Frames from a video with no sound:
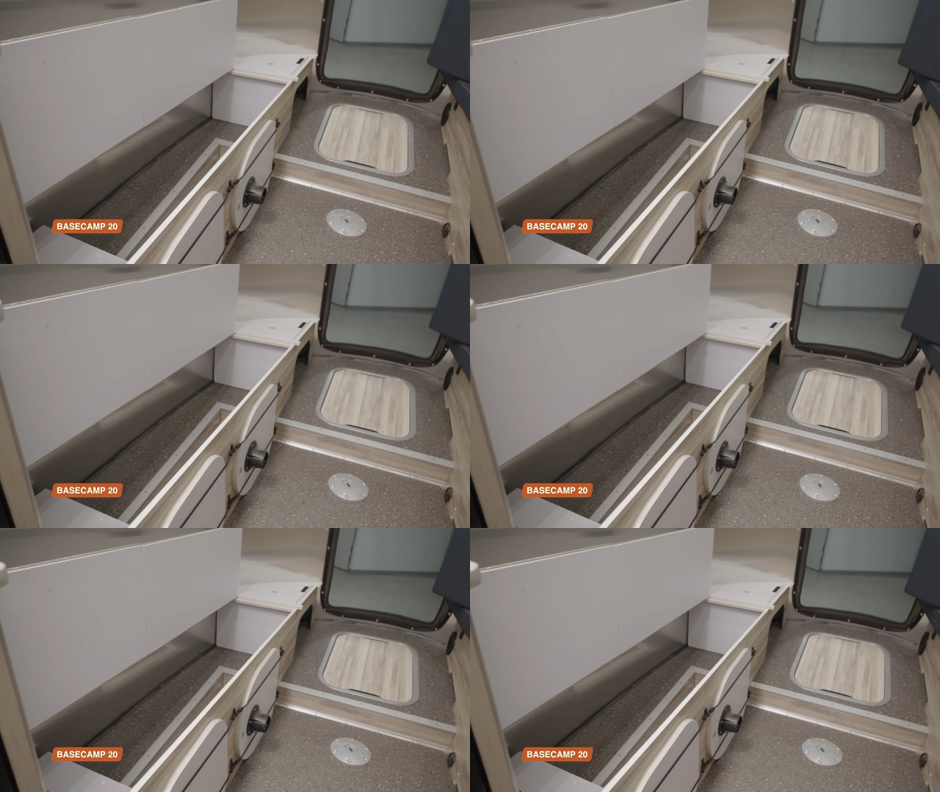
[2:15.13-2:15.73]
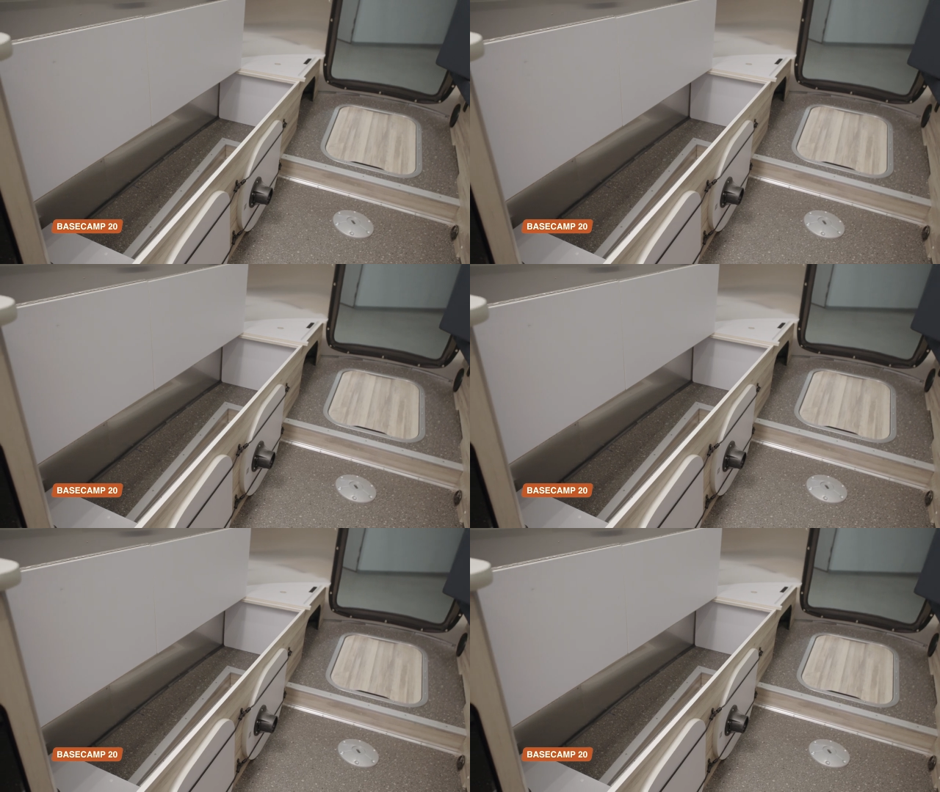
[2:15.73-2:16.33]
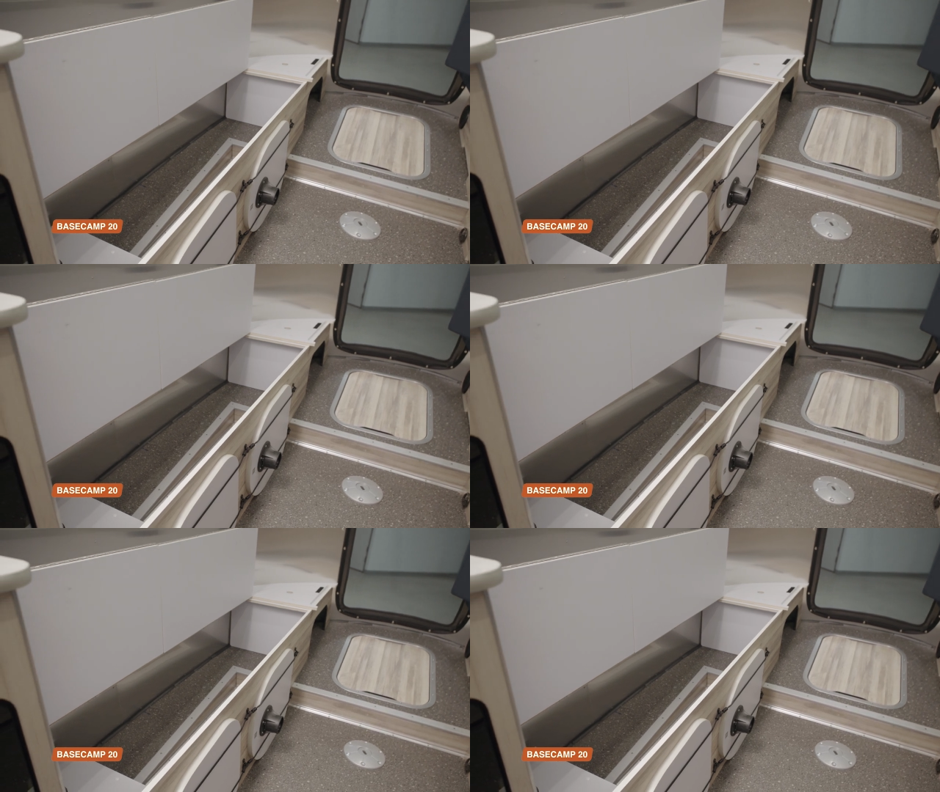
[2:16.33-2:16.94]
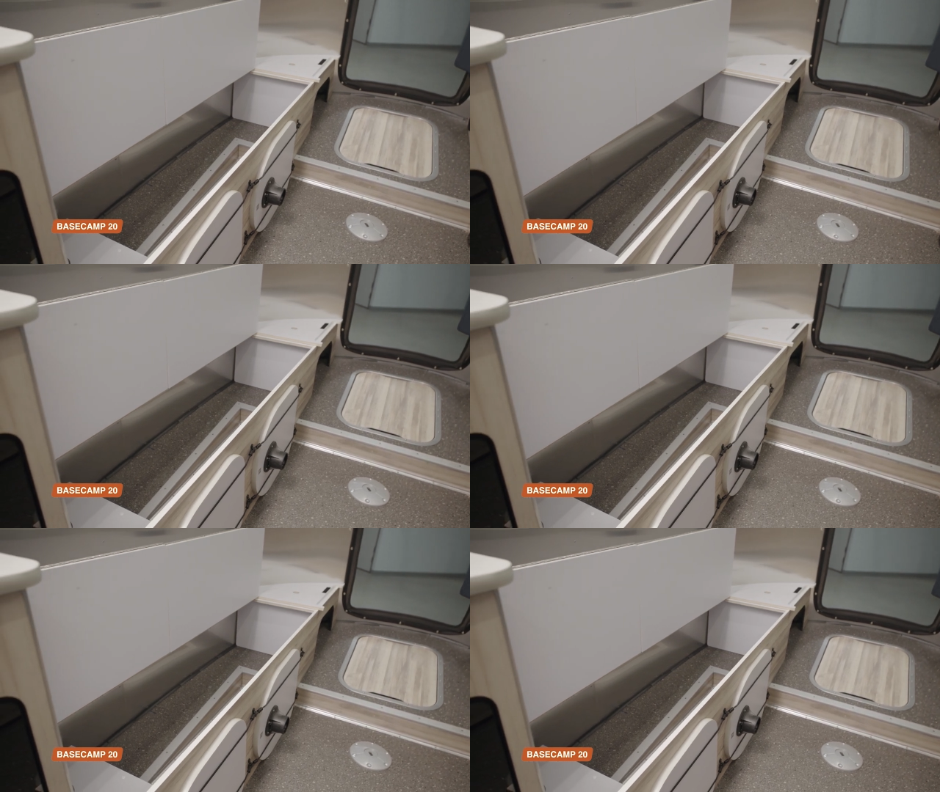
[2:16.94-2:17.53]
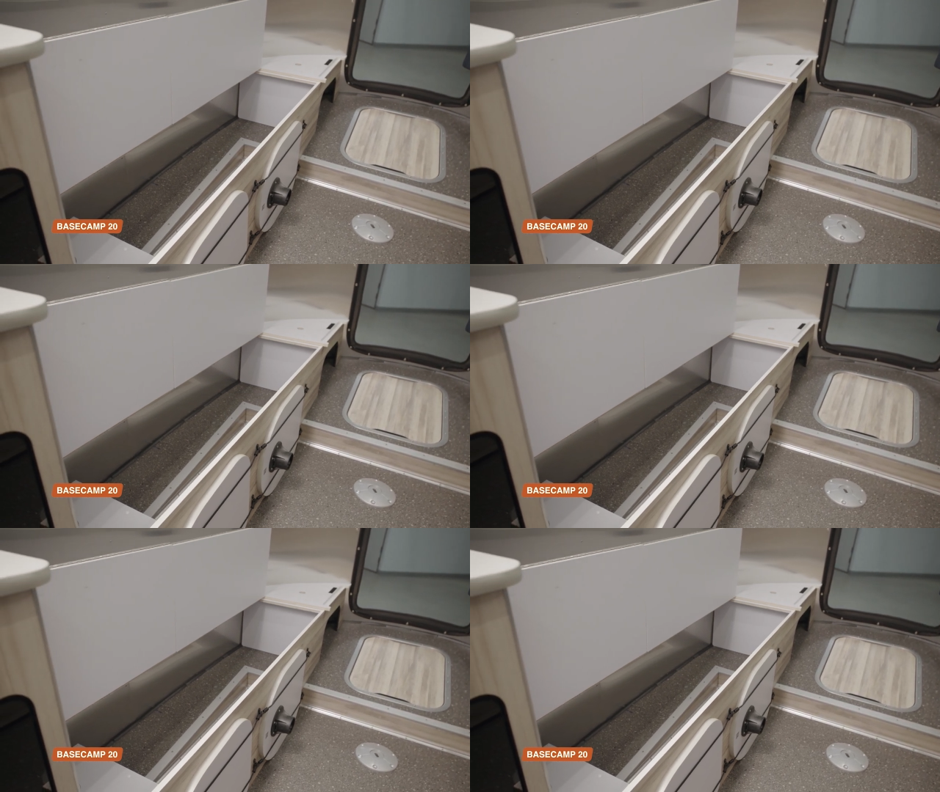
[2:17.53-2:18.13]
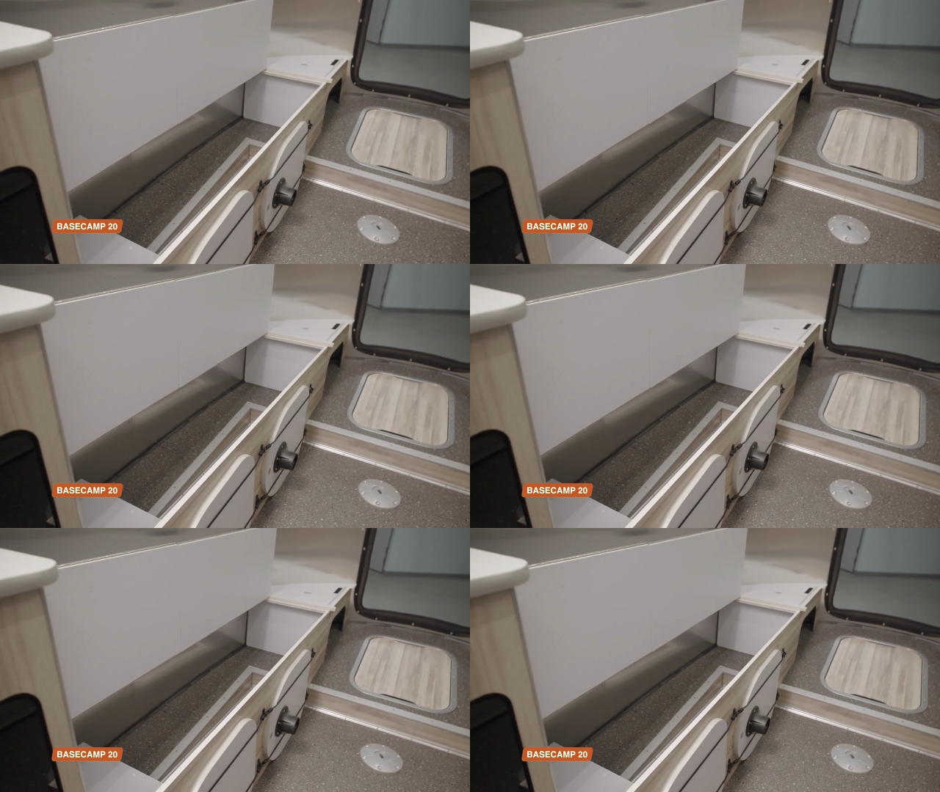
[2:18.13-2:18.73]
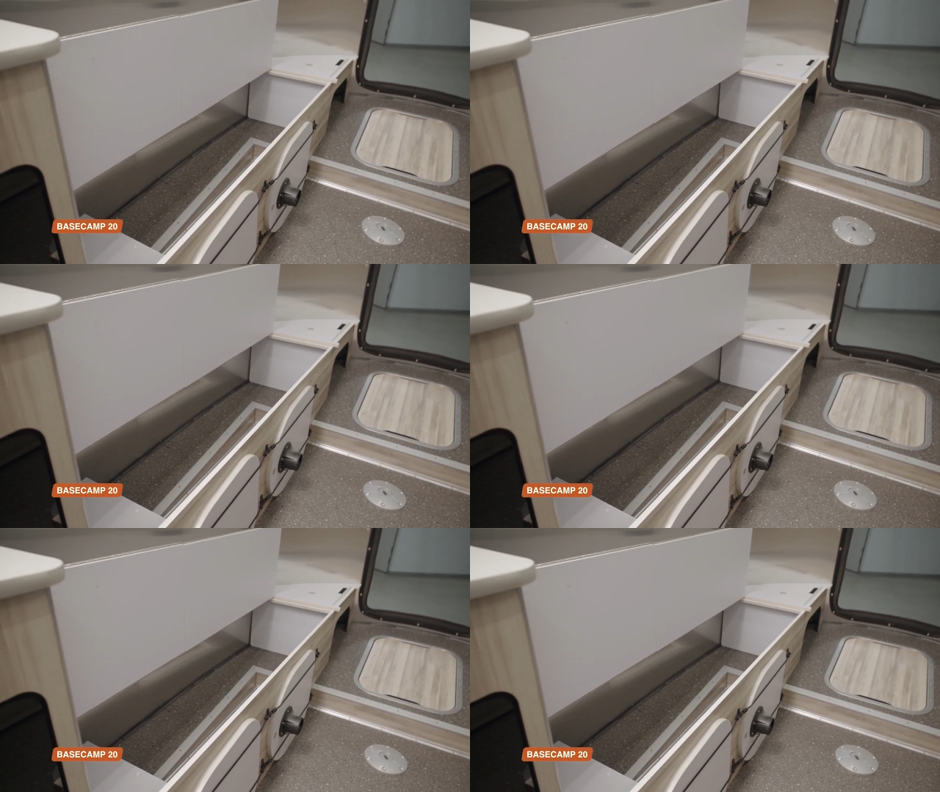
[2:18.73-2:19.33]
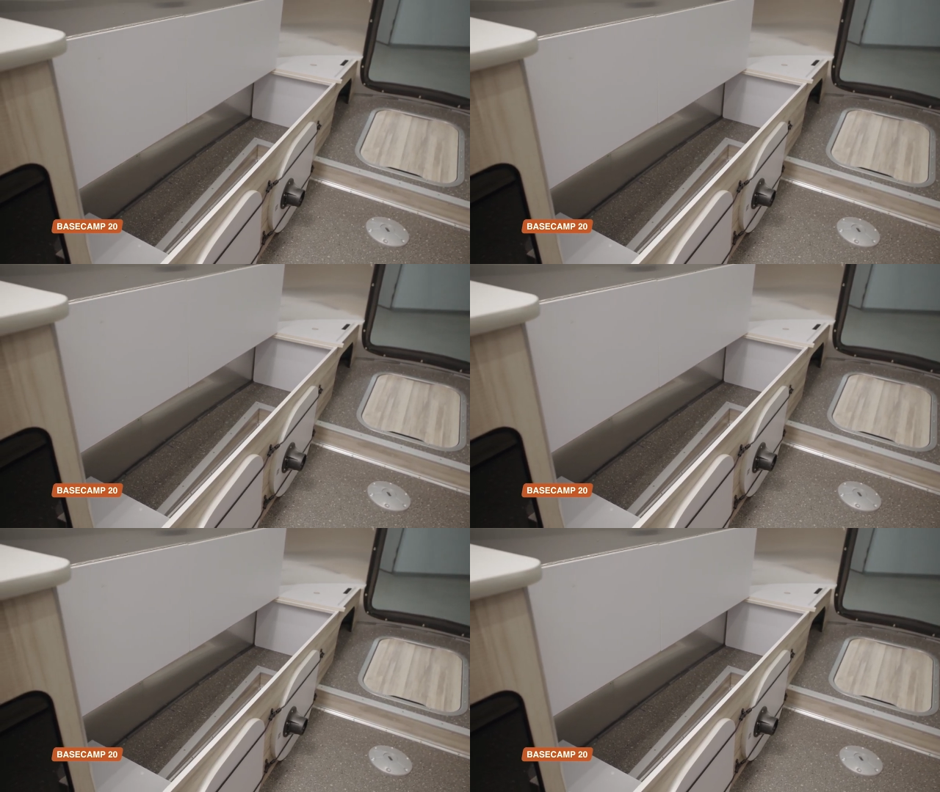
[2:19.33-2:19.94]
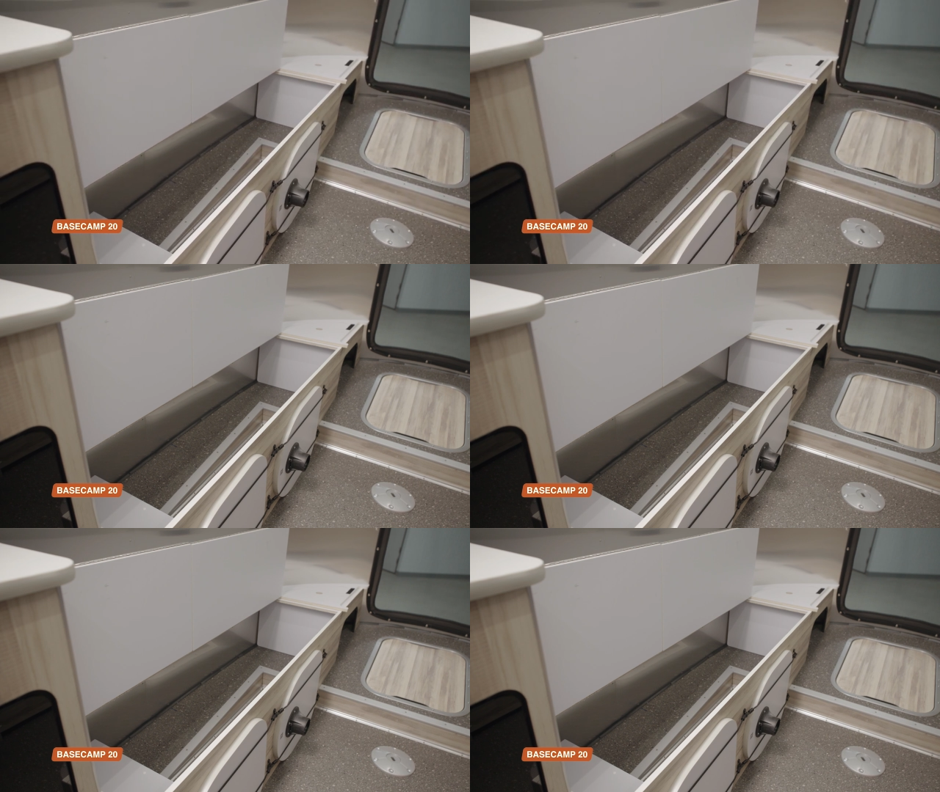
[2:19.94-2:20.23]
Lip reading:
(no speaker visible)